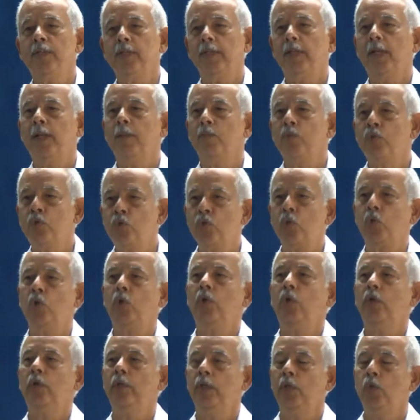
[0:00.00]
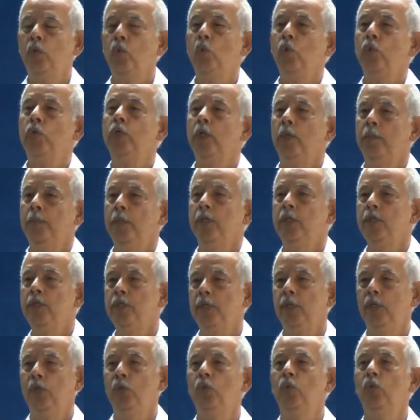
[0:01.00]
that I'm sure the
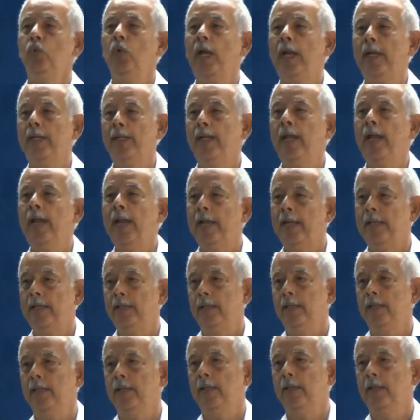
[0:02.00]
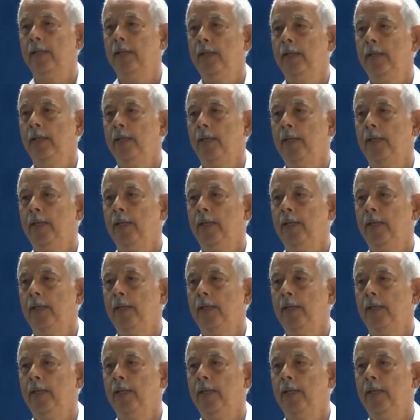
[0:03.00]
OWTU had a hand